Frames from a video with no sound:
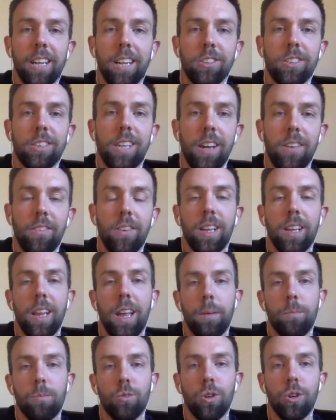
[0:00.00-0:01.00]
giving
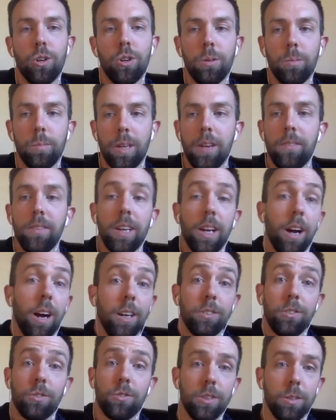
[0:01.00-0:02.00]
them room, giving
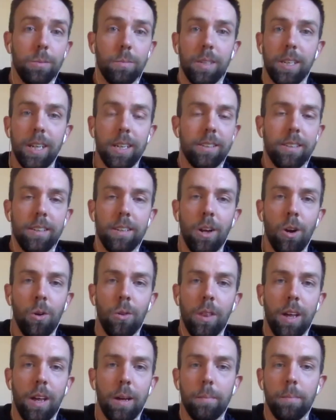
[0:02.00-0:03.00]
us room to get to know
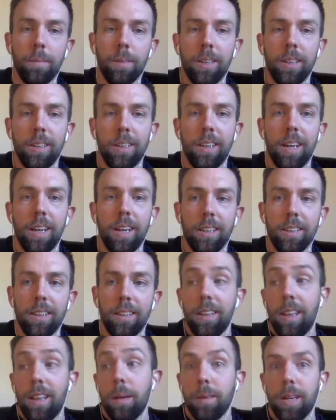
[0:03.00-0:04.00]
them and
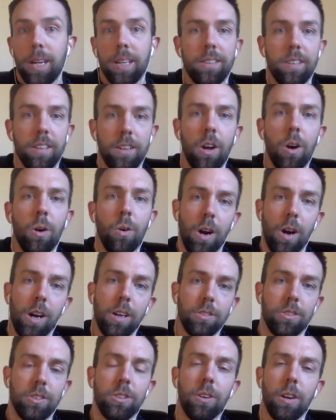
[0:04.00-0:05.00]
them get to know
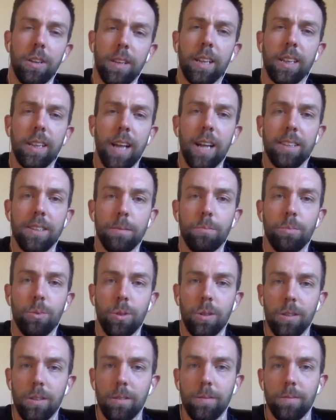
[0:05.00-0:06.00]
us too. I think that's
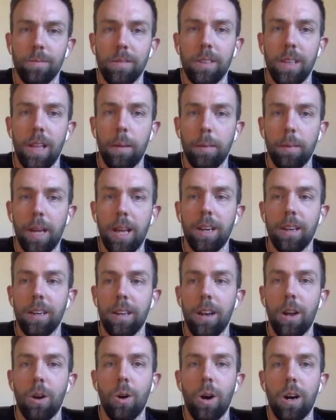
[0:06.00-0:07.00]
important, them getting to
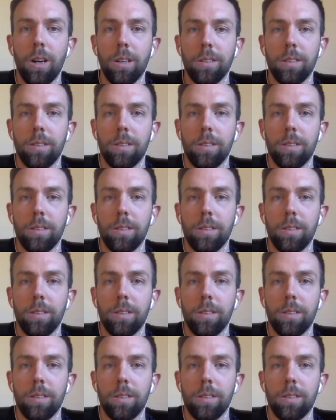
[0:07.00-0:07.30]
know us.